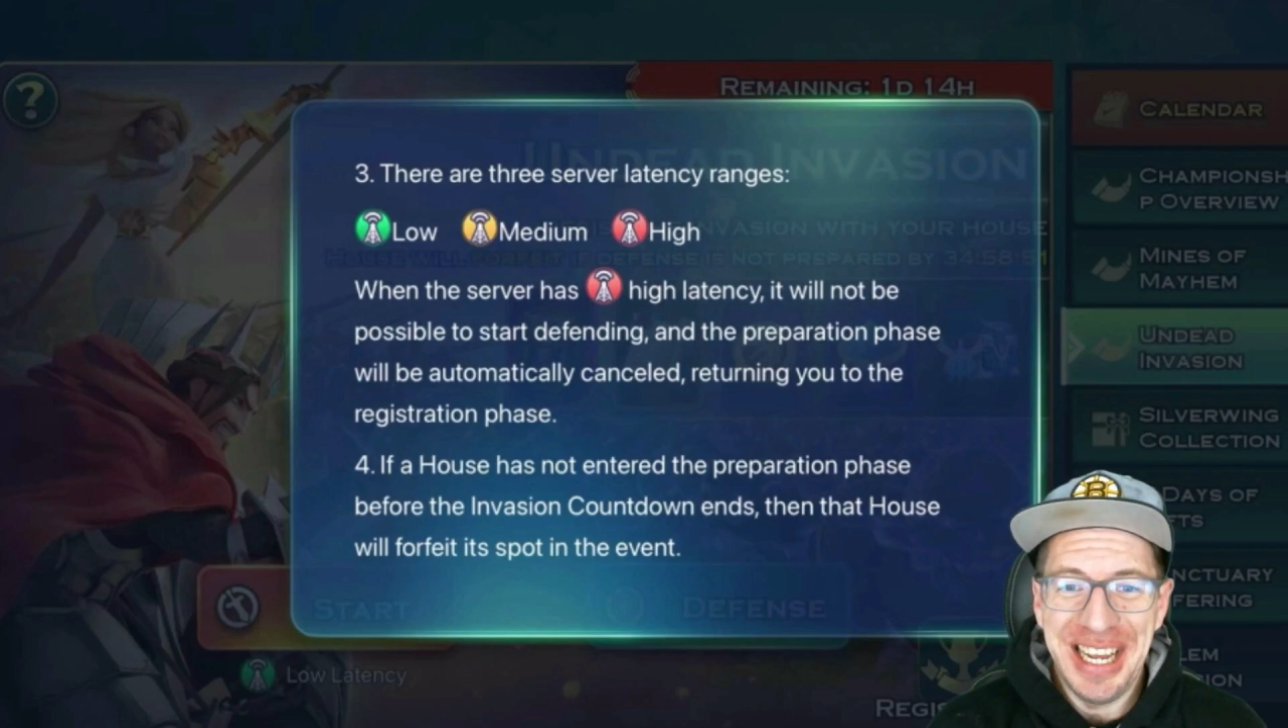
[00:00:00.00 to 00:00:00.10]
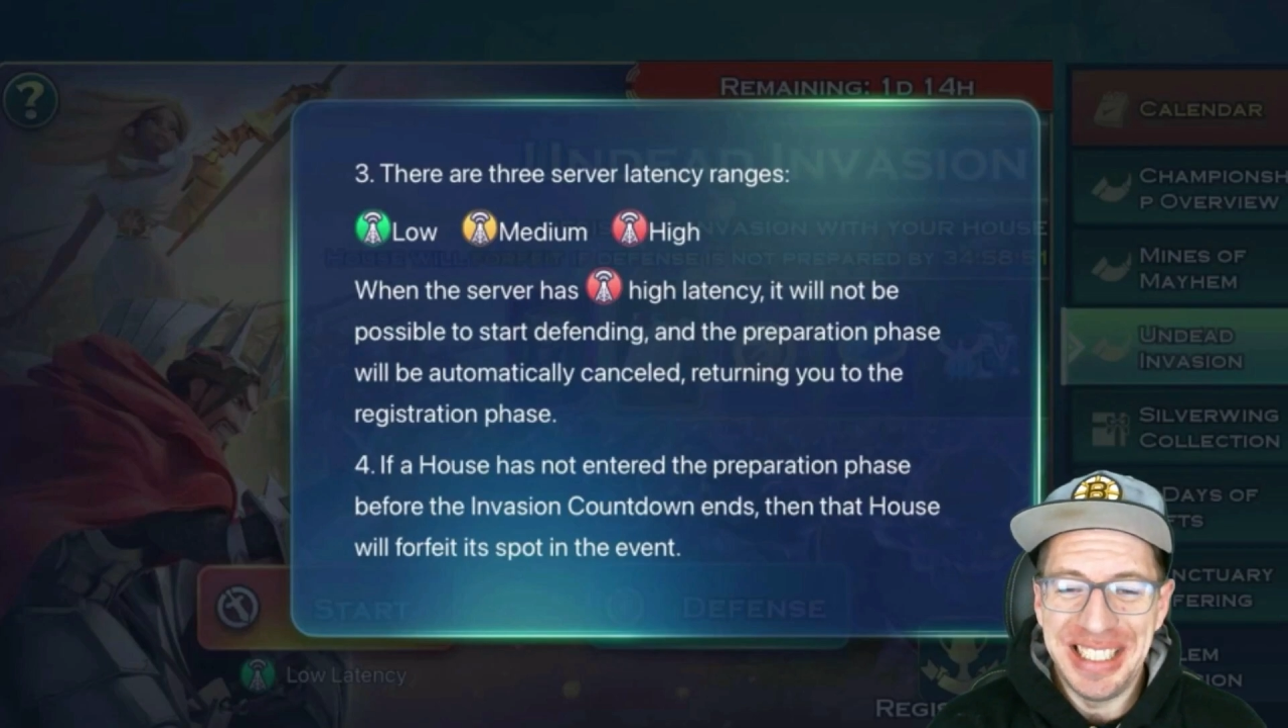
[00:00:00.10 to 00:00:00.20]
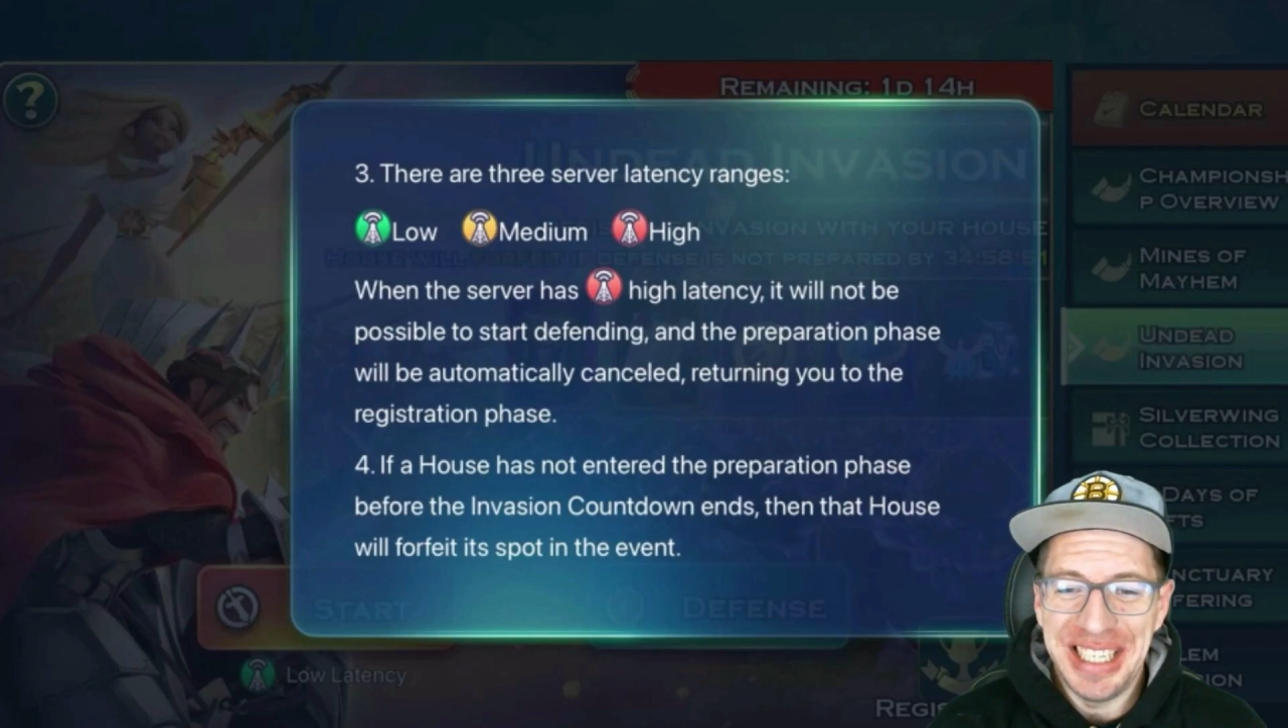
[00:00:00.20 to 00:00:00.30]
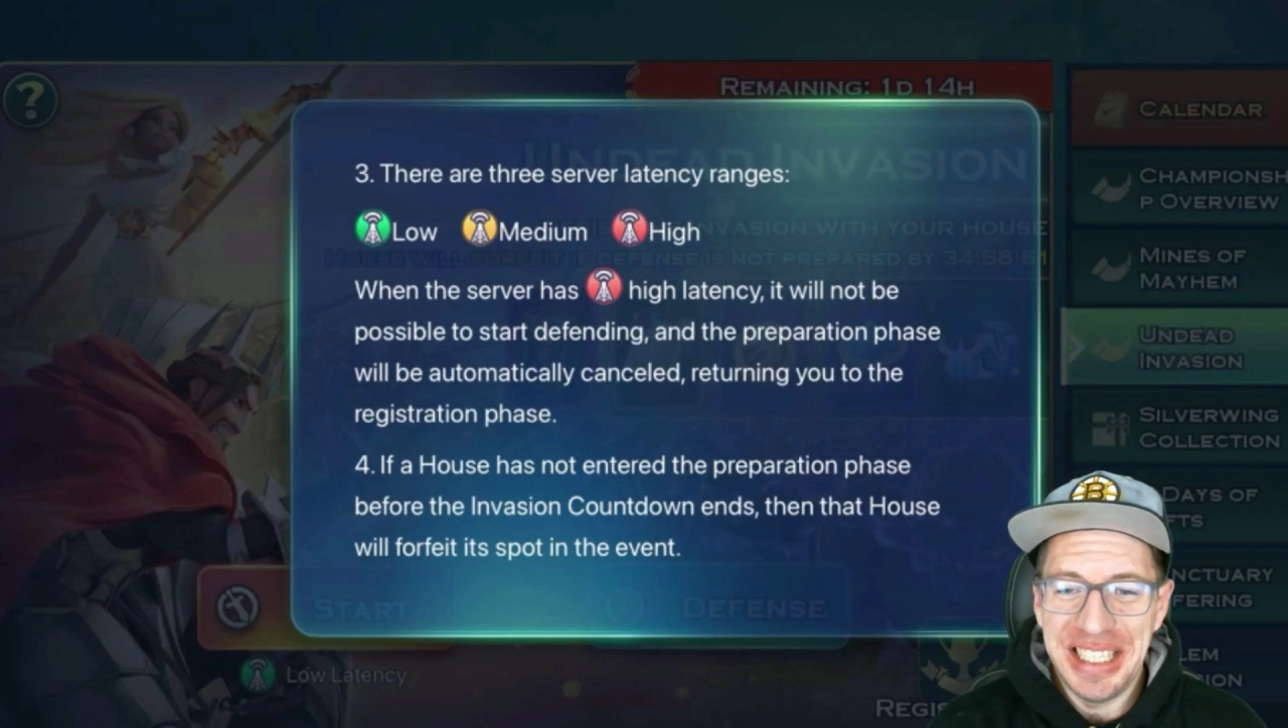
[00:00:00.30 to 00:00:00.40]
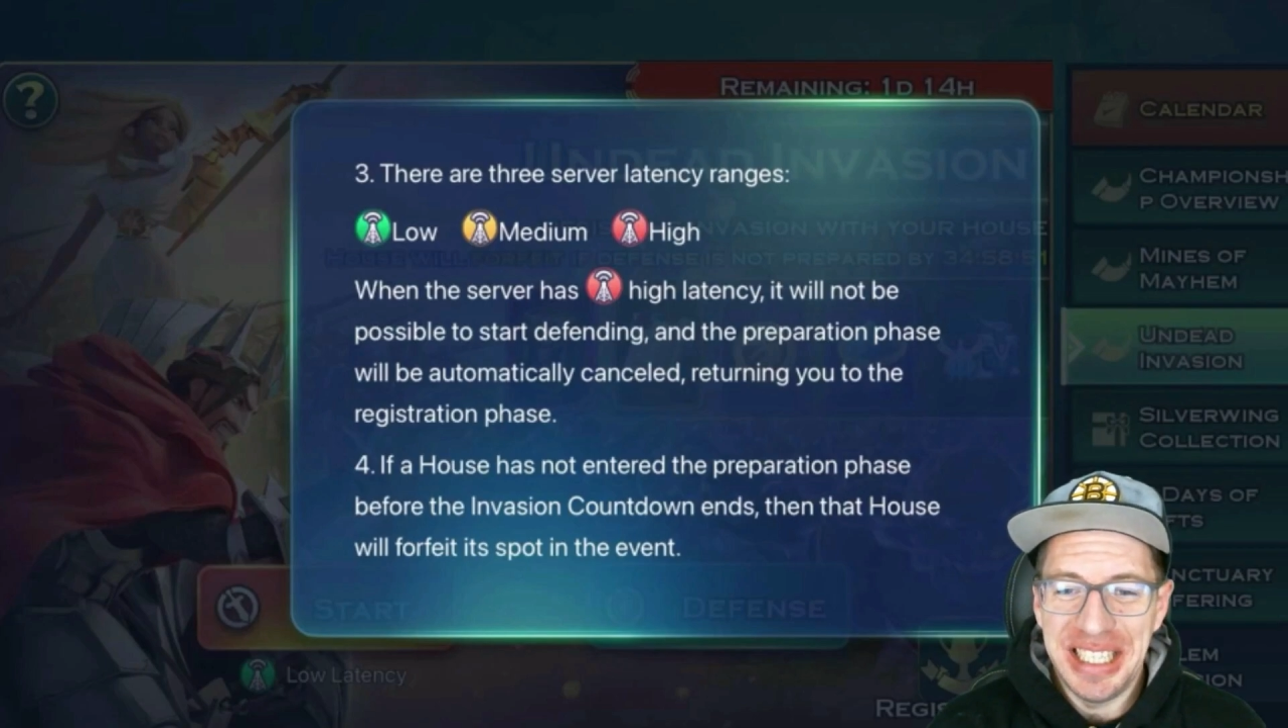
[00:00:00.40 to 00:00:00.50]

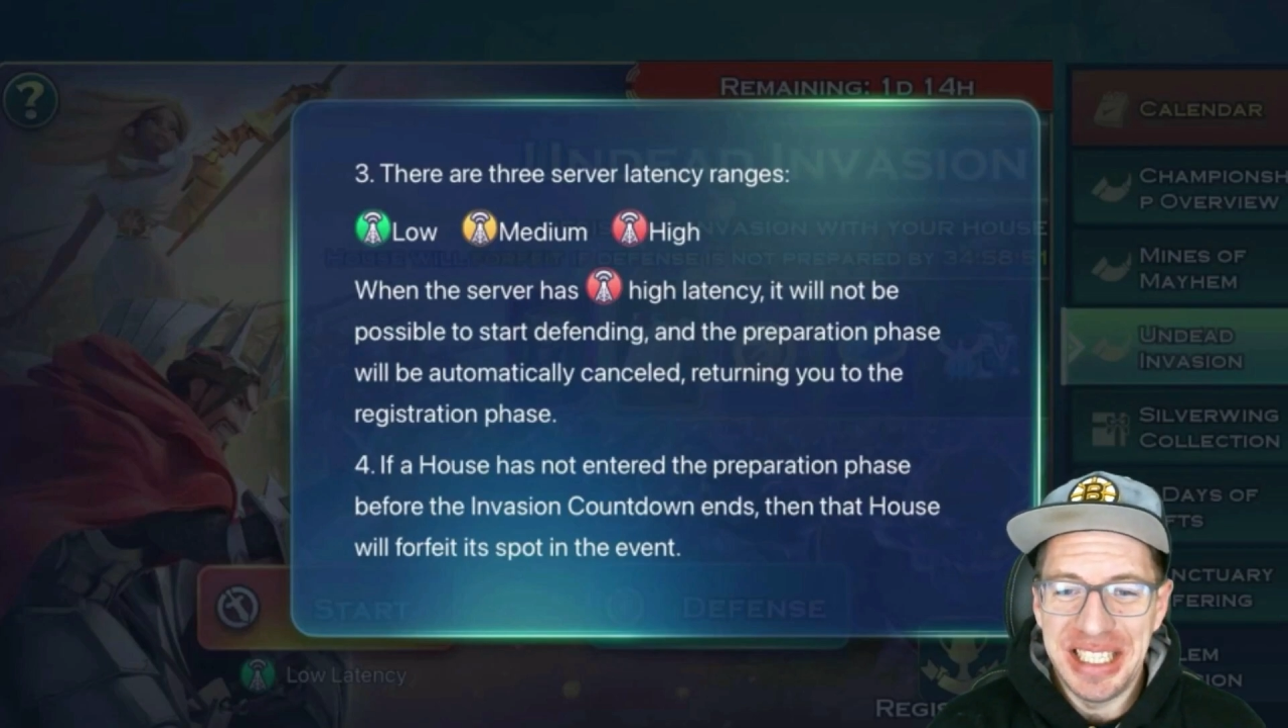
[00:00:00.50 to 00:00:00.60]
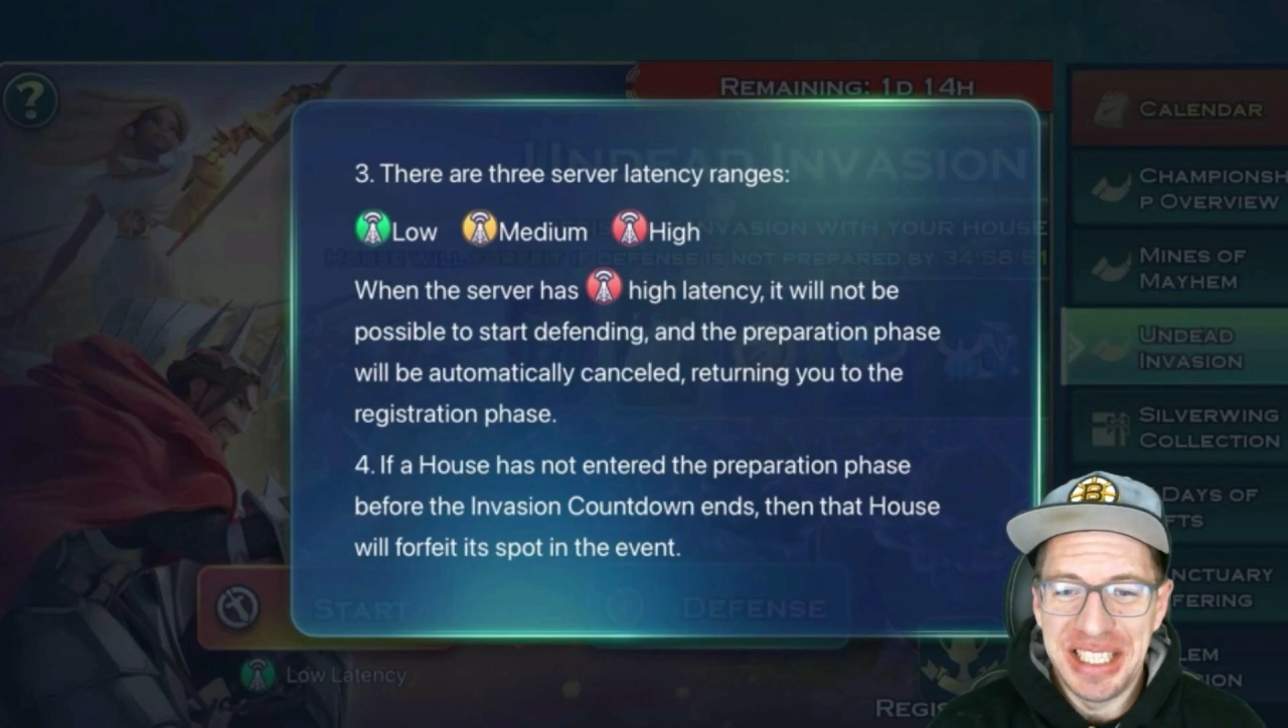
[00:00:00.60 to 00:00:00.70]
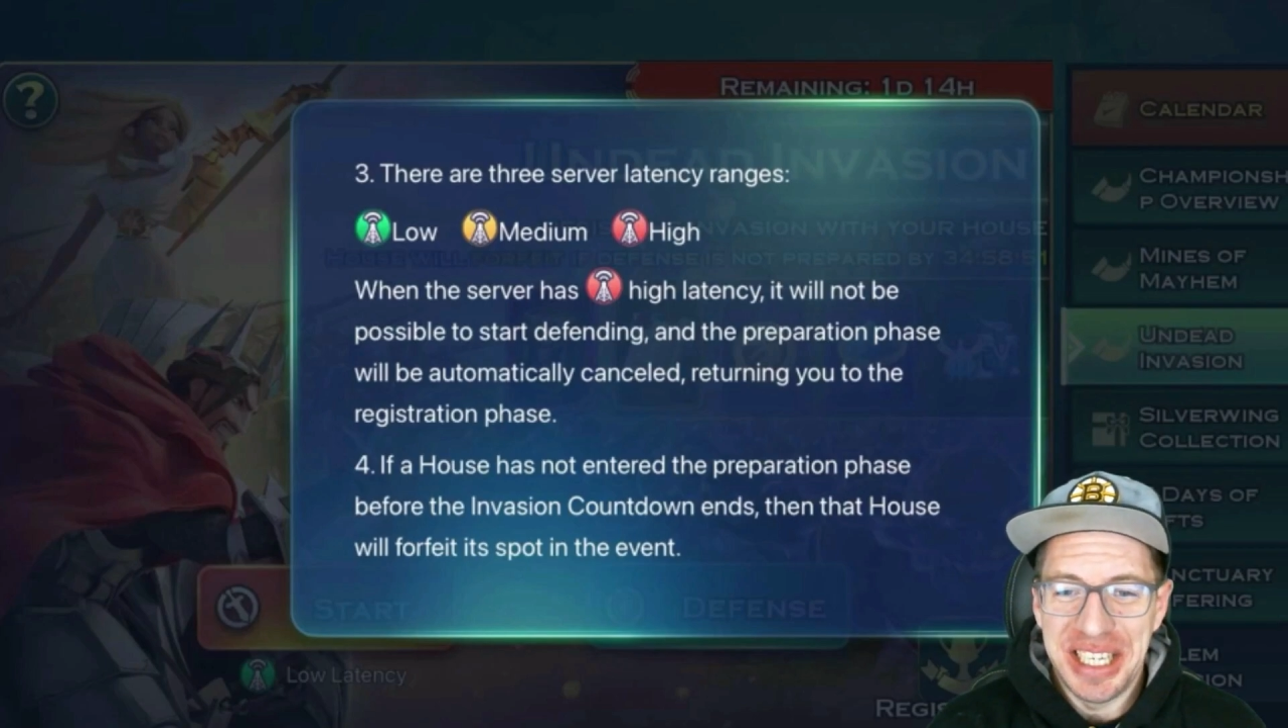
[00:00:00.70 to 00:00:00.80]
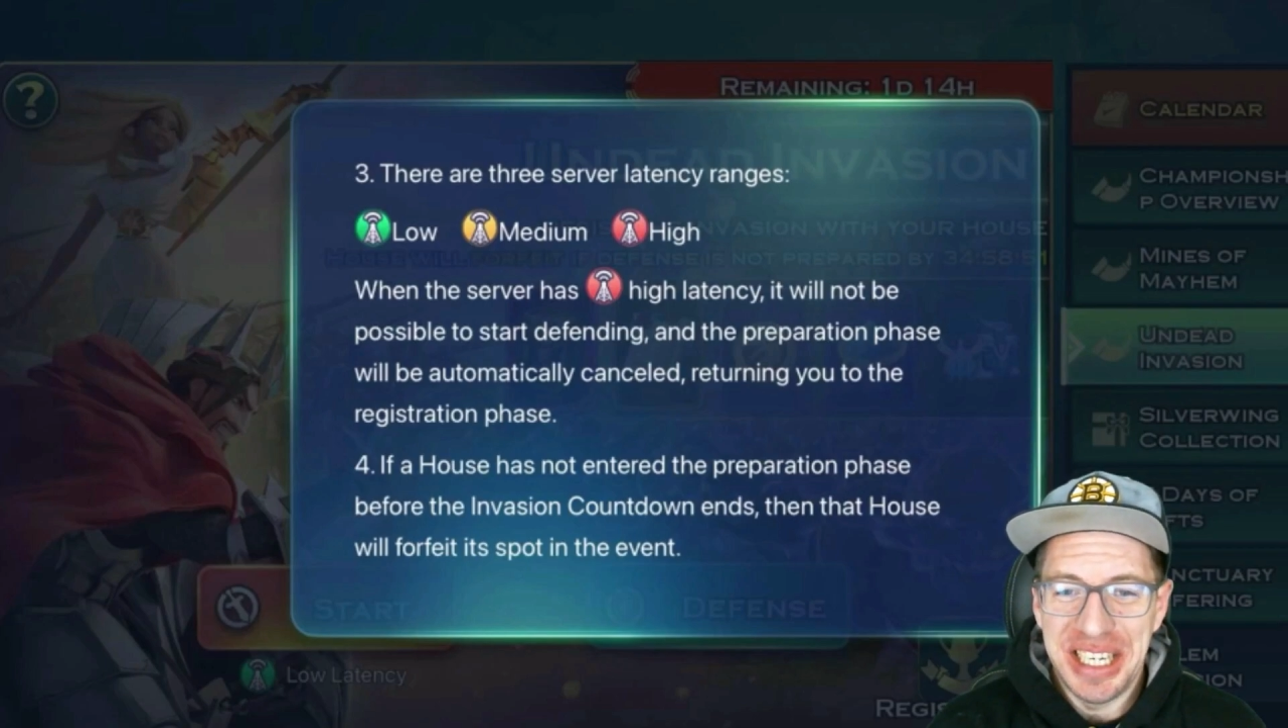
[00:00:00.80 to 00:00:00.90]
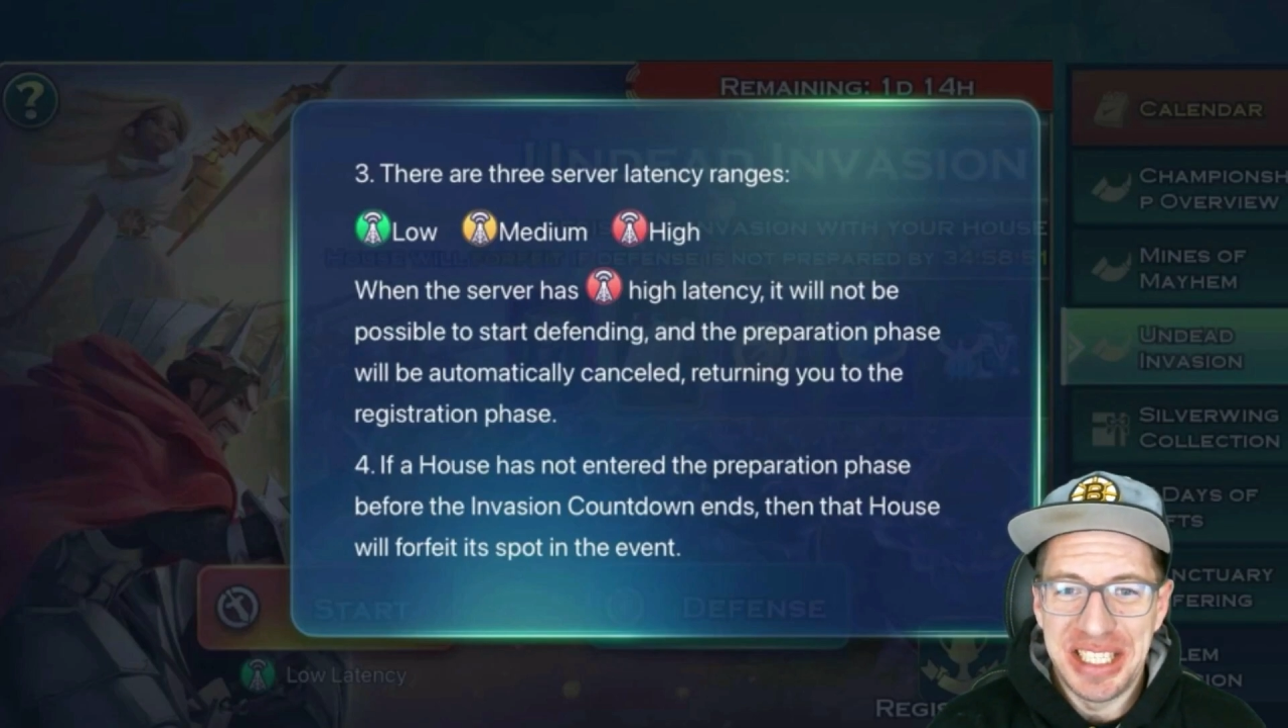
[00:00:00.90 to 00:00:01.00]

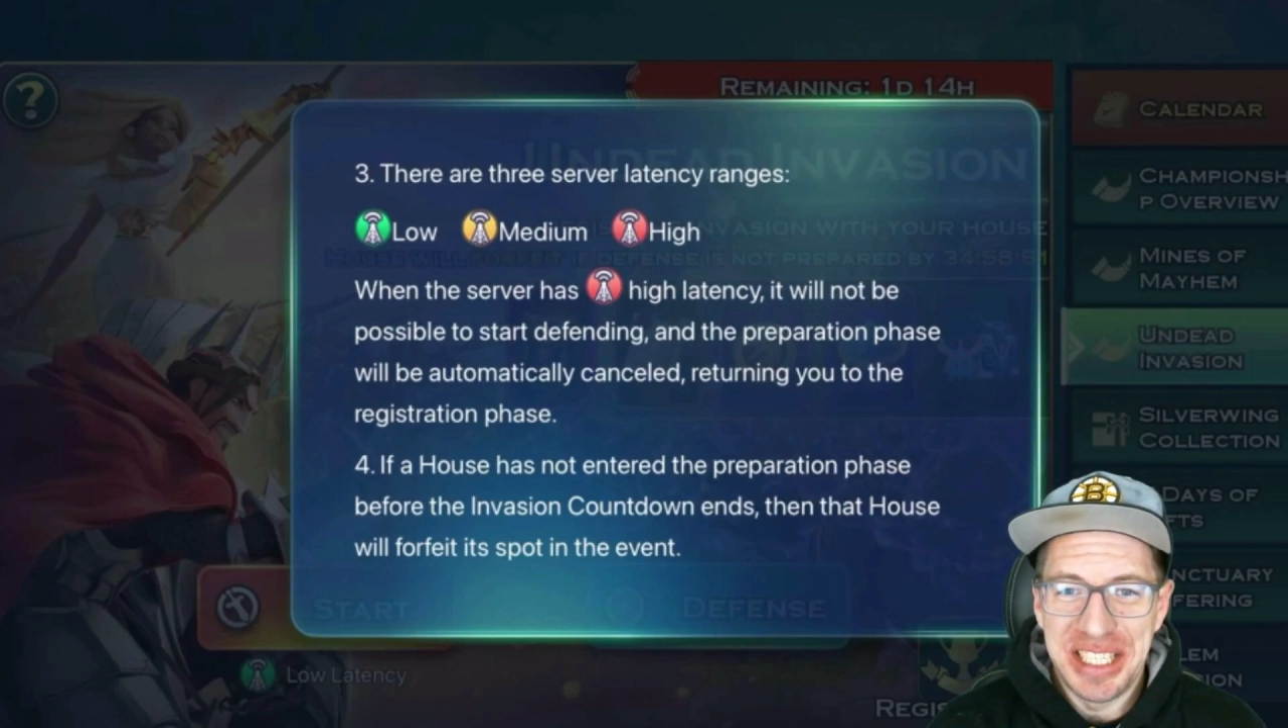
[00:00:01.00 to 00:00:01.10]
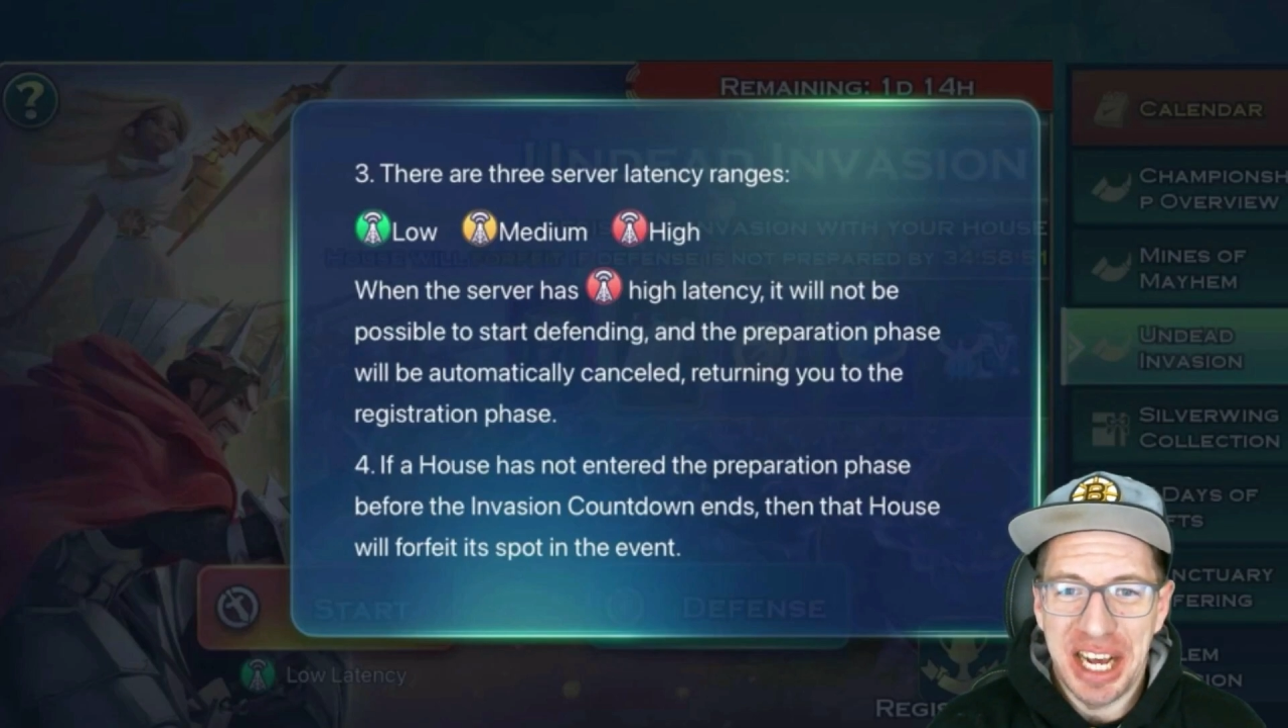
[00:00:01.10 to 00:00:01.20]
It's